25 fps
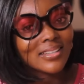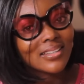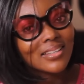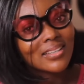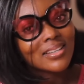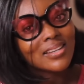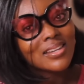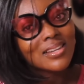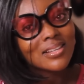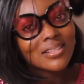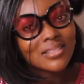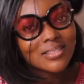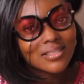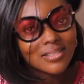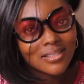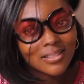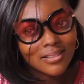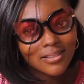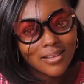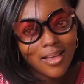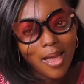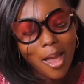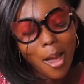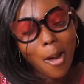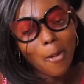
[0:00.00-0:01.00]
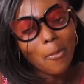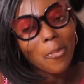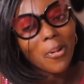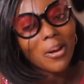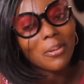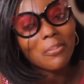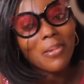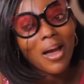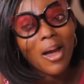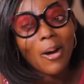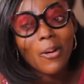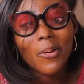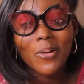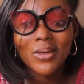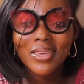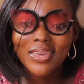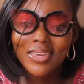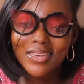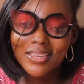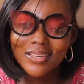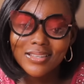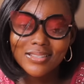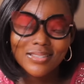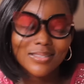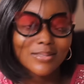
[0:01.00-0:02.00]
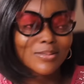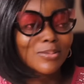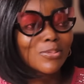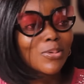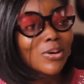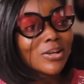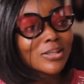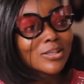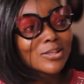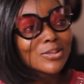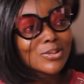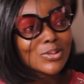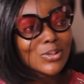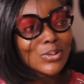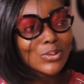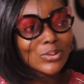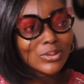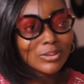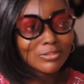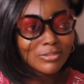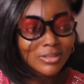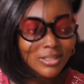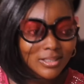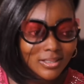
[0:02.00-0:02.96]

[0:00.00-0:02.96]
didn't listen. But in my own case, nobody told